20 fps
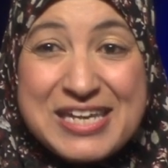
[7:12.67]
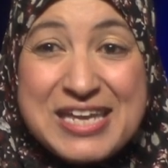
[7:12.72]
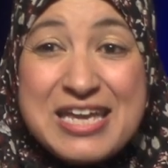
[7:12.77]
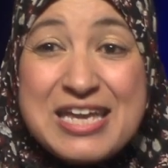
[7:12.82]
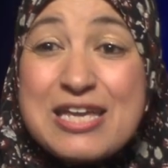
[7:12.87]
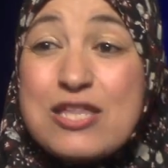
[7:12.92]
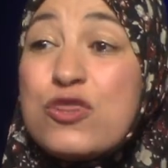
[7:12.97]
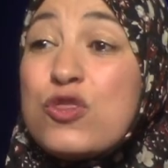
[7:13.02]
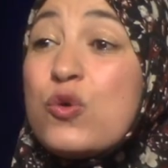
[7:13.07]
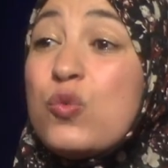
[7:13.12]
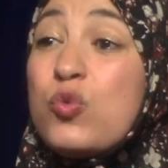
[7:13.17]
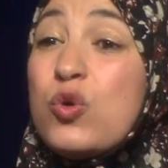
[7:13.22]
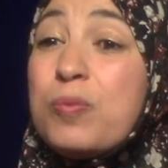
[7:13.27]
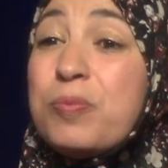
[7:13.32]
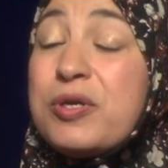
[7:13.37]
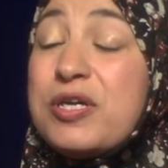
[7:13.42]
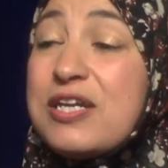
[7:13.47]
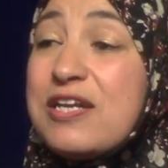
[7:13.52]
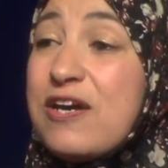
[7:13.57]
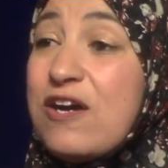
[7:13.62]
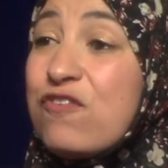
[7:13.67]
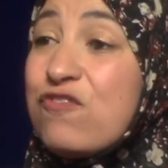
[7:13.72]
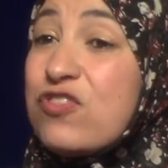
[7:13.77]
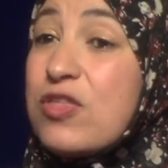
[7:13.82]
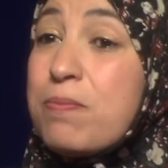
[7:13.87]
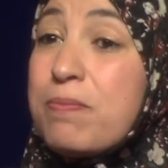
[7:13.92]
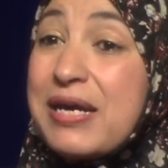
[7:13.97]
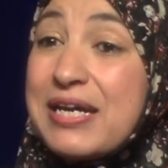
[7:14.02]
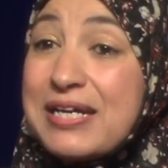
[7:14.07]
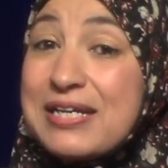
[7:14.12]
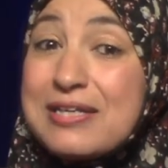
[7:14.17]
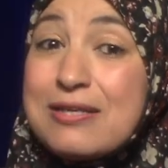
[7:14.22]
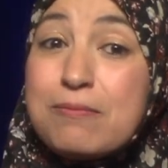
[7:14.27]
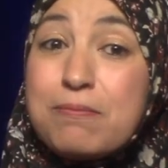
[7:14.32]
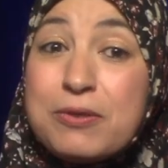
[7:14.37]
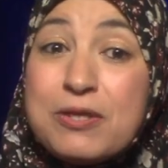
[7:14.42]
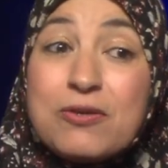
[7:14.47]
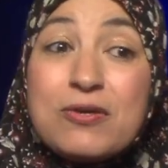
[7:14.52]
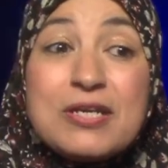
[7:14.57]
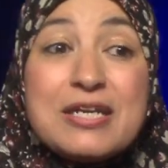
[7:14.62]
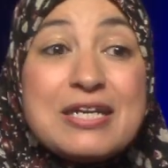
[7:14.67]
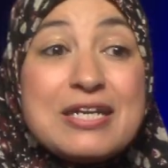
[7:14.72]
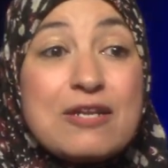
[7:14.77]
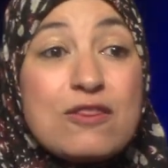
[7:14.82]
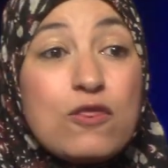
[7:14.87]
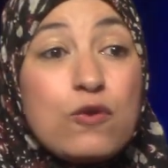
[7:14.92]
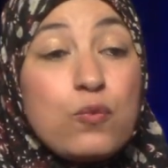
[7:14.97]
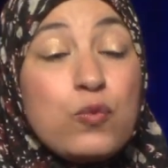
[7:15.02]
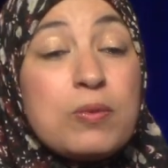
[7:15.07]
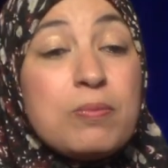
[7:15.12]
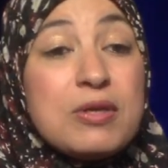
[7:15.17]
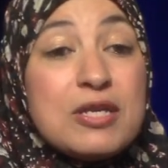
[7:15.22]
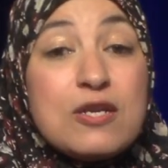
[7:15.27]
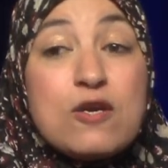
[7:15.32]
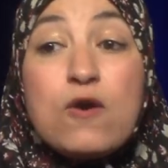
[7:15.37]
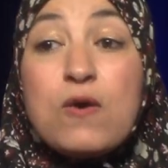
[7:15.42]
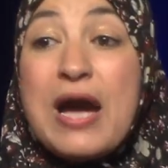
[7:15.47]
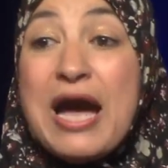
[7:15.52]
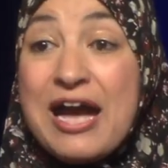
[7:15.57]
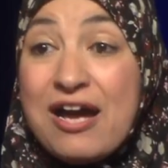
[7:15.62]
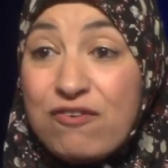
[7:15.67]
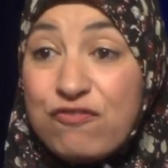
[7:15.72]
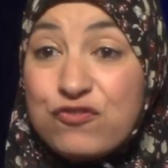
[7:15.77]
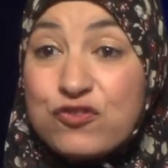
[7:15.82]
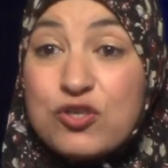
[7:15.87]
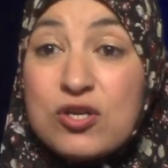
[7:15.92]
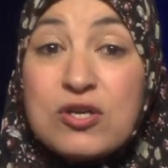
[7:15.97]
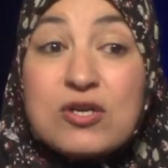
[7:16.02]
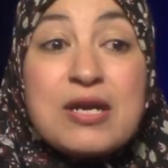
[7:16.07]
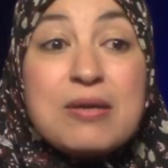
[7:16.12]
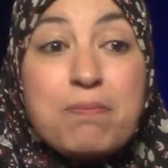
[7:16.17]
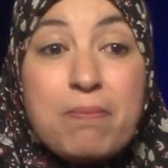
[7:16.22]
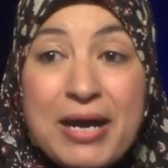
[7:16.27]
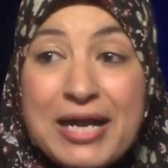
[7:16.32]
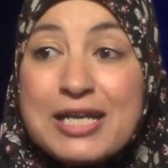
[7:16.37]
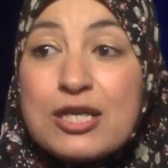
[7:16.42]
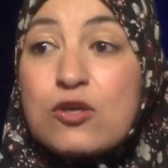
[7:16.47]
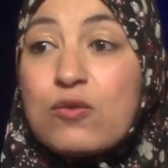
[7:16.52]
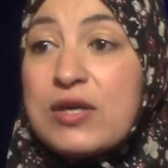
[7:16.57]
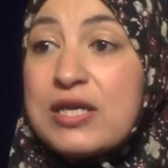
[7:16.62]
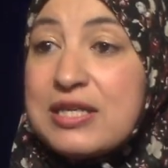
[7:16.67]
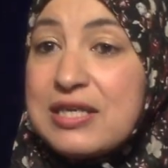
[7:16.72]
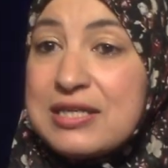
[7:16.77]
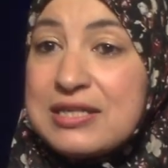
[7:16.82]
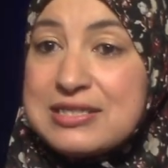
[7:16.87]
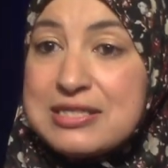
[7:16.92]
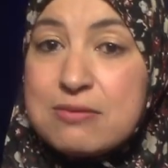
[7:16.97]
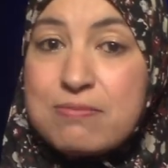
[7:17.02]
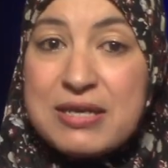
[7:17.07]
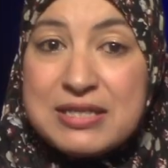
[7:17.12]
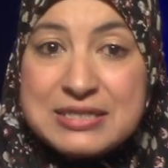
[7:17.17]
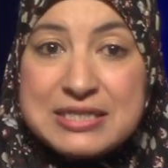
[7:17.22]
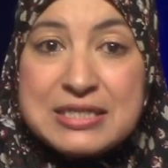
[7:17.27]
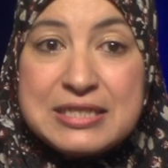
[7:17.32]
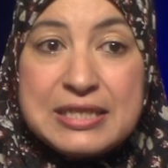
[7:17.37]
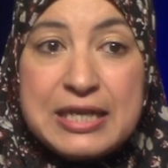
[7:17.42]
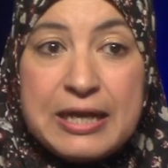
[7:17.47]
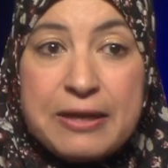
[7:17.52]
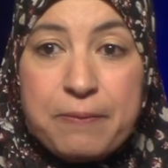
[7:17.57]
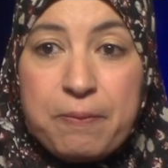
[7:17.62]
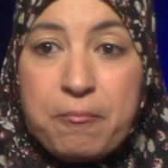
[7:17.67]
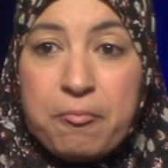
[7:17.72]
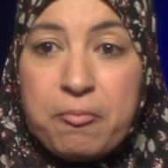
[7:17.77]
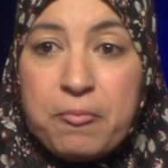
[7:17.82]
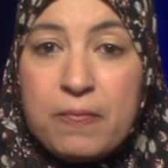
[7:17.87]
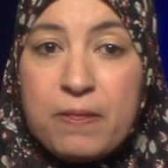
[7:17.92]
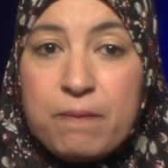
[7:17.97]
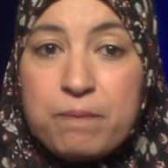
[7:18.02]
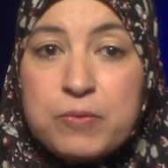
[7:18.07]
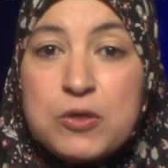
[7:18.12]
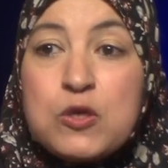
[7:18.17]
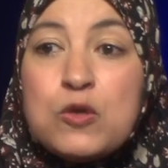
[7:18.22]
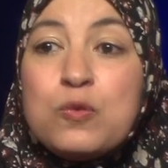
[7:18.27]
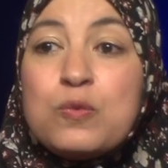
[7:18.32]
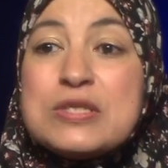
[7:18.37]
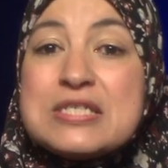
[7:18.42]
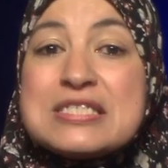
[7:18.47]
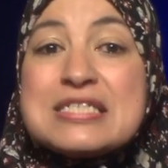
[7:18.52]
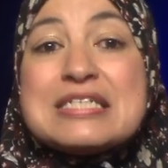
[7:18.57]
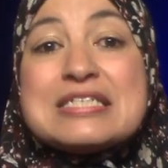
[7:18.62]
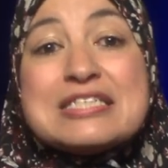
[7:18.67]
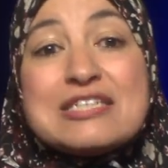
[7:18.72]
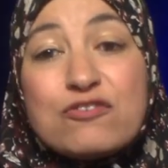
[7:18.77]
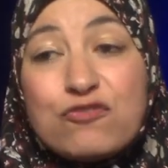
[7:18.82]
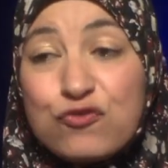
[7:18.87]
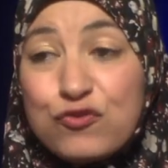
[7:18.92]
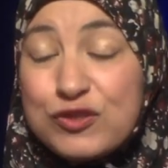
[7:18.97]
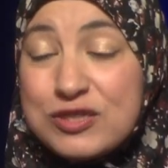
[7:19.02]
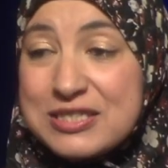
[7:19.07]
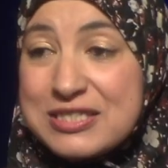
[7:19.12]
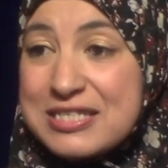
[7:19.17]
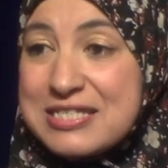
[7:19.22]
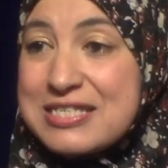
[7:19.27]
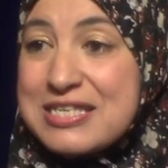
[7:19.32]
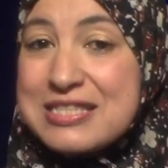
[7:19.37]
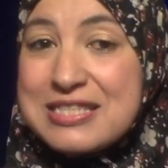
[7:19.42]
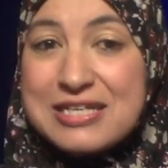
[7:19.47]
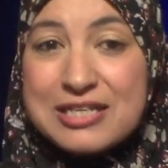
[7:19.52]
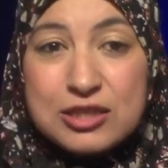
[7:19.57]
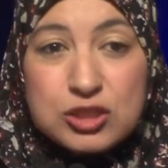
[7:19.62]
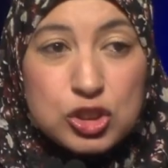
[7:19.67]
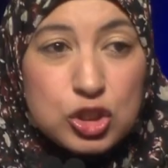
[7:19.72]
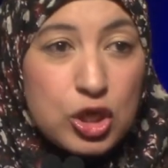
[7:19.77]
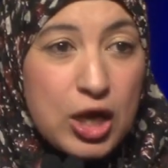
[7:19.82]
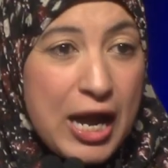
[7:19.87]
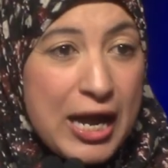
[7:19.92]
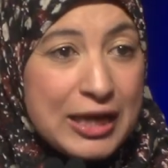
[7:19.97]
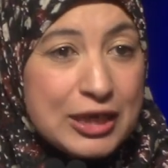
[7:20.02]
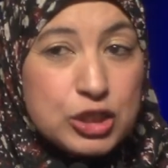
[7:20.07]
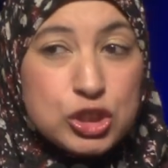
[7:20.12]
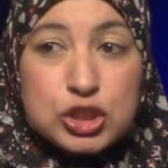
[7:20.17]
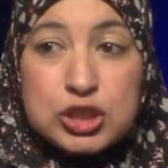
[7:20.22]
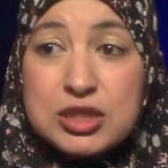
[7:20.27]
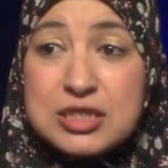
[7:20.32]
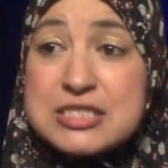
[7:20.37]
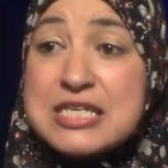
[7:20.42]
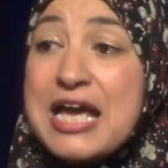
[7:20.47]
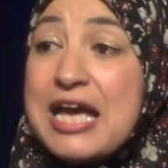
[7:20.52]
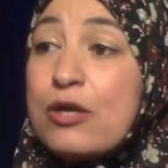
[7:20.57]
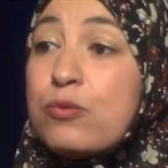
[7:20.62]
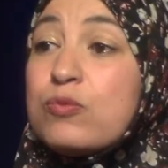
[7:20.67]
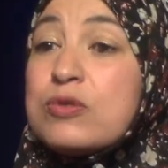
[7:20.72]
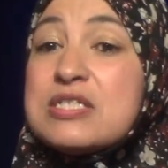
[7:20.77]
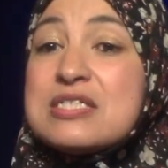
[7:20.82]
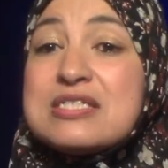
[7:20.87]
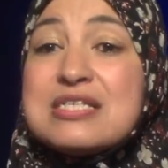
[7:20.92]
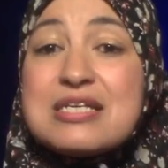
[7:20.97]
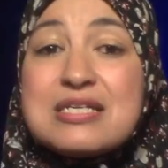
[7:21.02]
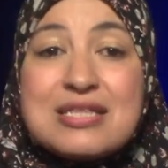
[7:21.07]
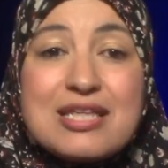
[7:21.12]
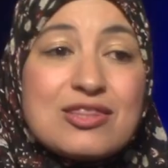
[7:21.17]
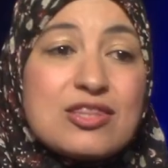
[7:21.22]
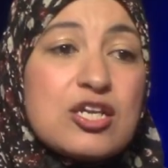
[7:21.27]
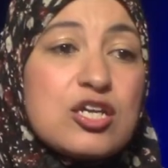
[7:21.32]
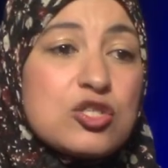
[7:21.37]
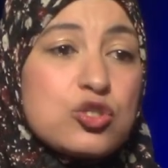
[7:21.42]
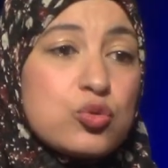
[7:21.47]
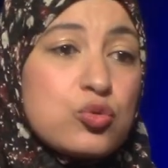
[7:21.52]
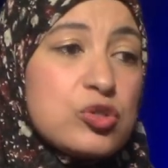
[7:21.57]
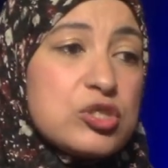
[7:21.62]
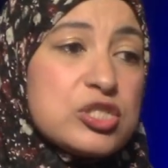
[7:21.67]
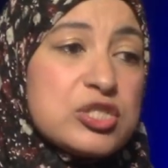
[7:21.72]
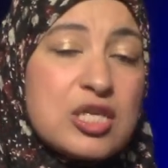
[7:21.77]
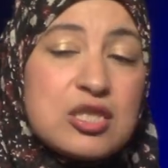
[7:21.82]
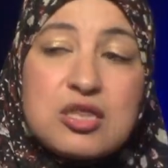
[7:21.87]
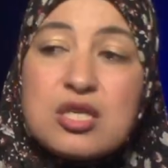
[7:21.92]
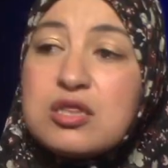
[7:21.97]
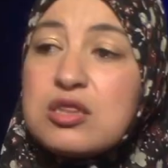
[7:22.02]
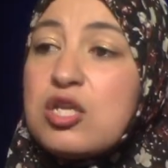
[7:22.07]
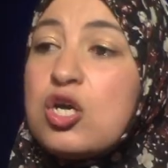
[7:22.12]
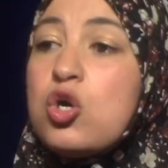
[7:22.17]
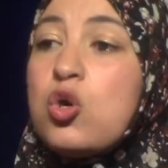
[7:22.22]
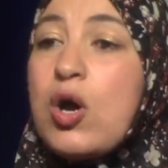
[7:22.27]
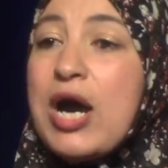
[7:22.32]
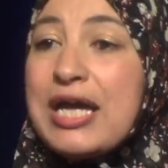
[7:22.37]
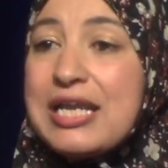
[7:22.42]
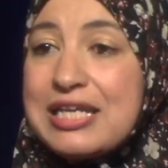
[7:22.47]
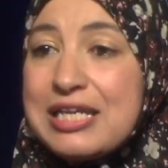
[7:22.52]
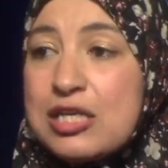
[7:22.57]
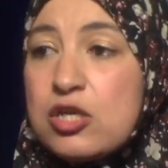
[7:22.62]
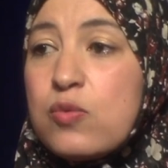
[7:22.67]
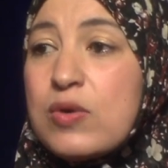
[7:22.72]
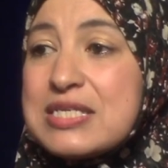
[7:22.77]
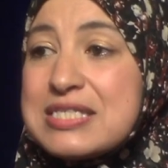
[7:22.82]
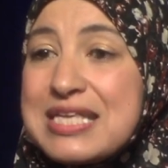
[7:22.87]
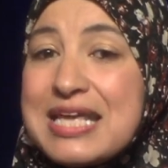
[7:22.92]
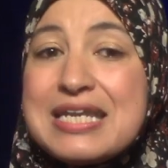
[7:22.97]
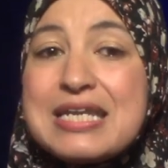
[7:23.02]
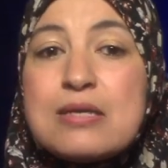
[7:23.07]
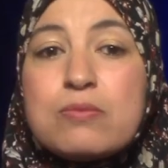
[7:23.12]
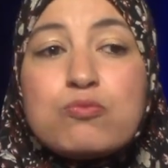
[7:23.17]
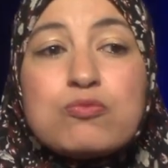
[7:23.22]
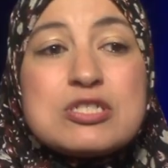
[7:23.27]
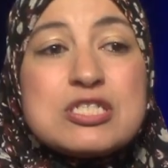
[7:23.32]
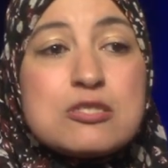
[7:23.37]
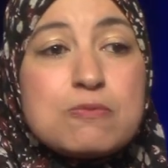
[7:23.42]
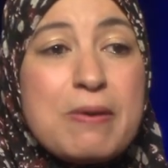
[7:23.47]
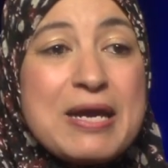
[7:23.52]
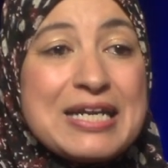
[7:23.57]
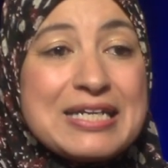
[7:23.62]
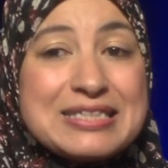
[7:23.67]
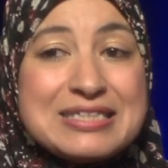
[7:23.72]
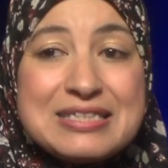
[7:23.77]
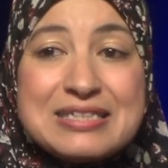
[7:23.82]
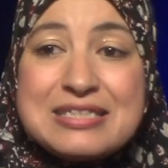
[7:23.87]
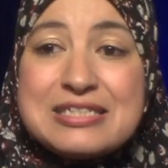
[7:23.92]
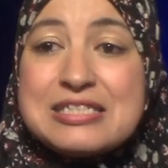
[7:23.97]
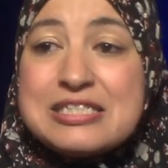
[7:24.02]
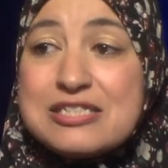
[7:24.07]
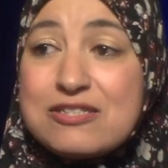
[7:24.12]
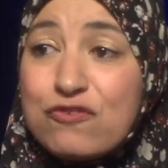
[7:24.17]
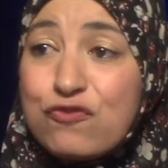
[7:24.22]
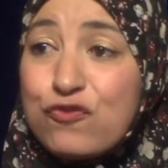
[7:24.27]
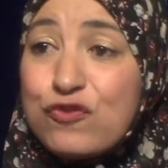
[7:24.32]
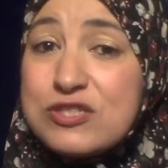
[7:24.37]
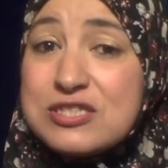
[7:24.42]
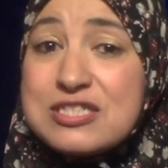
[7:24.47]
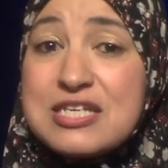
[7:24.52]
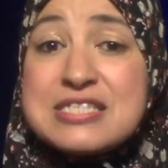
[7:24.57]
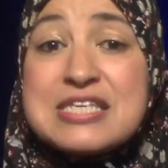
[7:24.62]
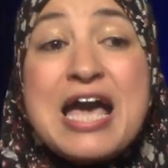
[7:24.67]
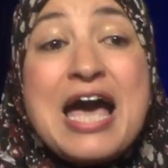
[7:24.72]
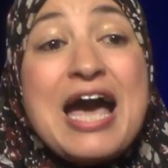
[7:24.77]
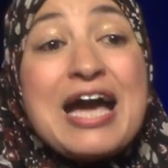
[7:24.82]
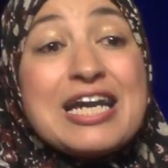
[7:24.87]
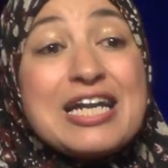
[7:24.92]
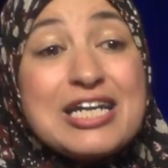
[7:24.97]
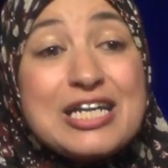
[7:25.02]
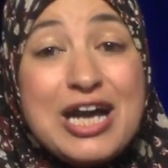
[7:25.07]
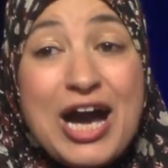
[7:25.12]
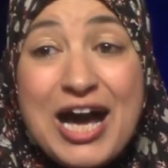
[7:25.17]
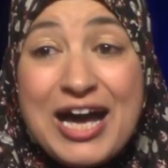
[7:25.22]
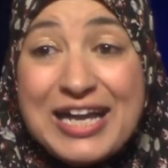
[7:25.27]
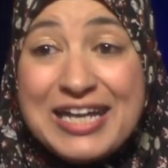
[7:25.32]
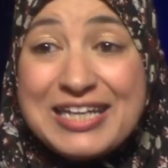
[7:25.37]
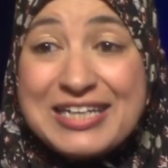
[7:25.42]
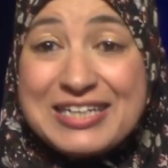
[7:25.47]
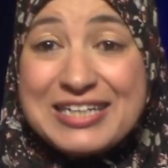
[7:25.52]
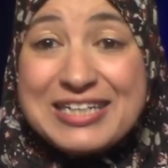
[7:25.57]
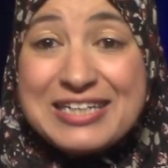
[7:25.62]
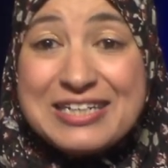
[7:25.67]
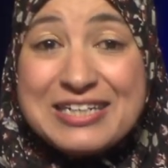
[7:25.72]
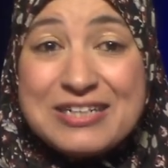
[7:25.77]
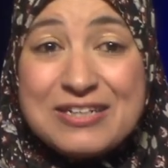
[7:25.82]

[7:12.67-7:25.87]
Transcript: in the women of the Meccan period and the women after migrating to Medina. We see differences in the interactions, and we see that the Rasul sallallahu alayhi wa sallam respected these differences and guided